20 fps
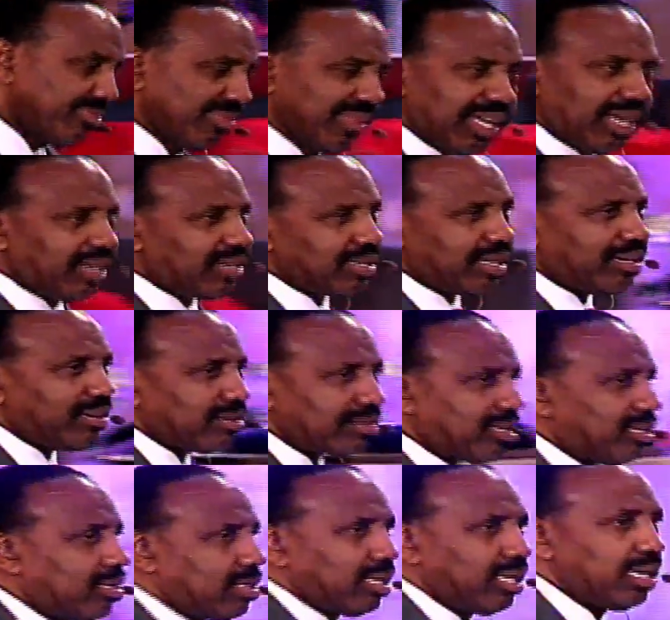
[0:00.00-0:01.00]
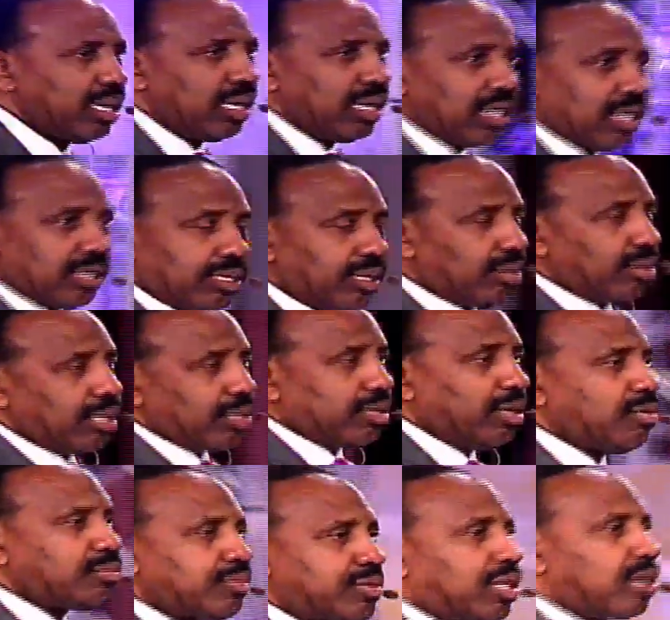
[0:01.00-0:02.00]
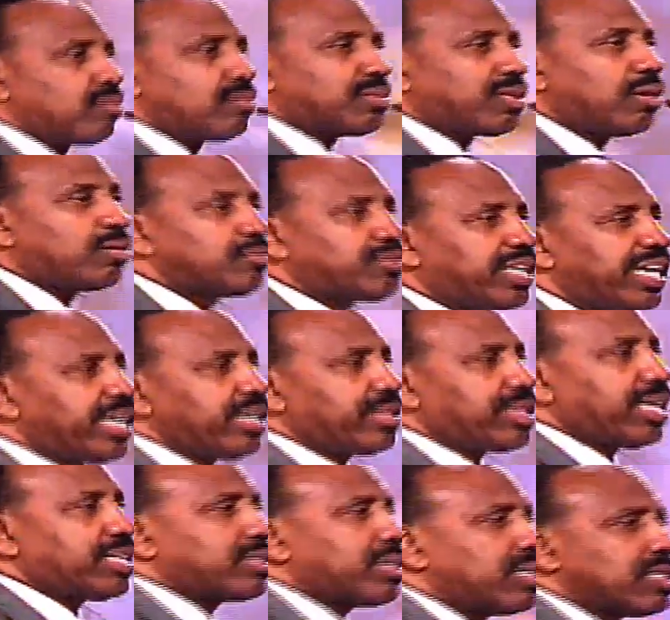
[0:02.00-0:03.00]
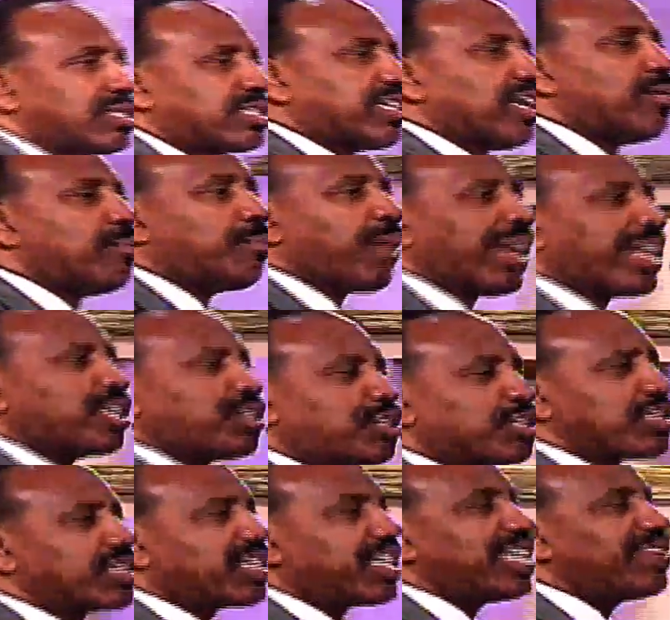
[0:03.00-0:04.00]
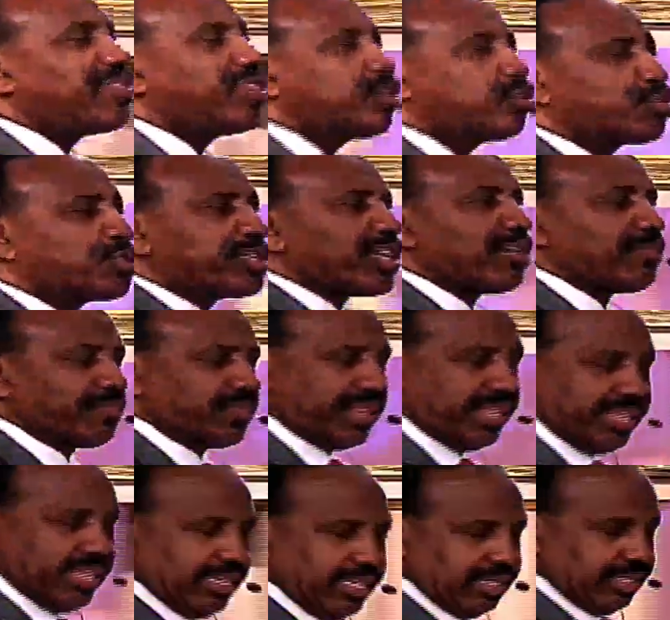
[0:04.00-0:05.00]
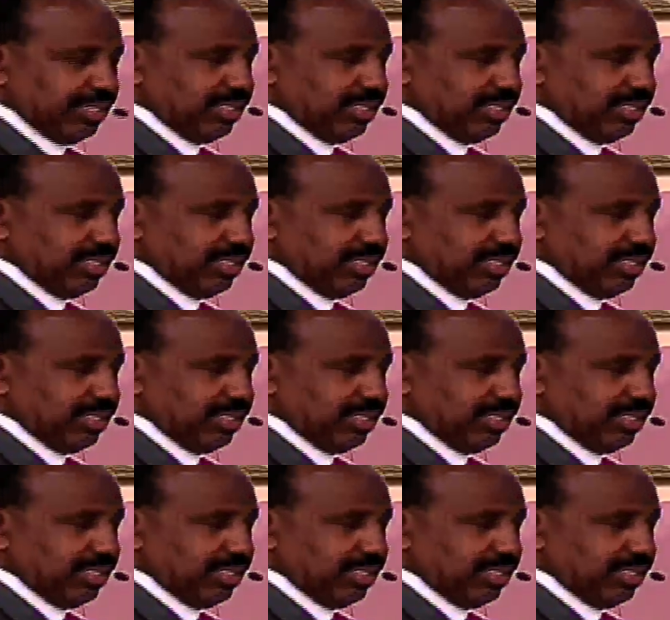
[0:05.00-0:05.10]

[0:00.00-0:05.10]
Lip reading: No. Don't think that somebody should give you something.